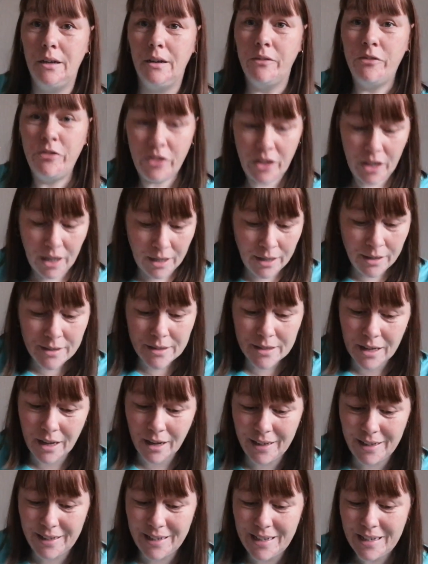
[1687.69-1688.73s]
of things
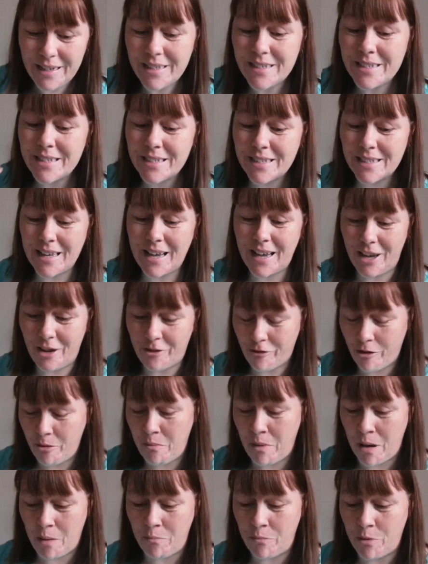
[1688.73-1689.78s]
I need to say and
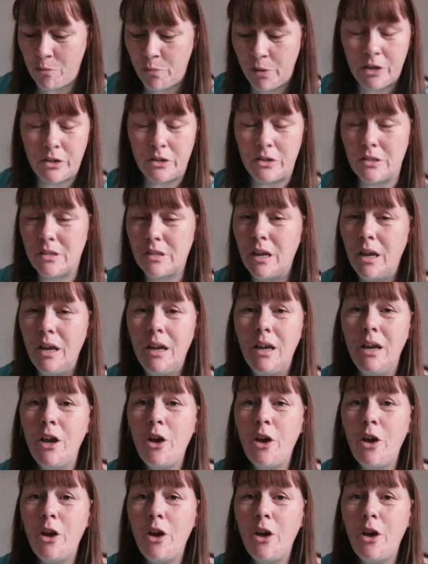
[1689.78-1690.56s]
remember, because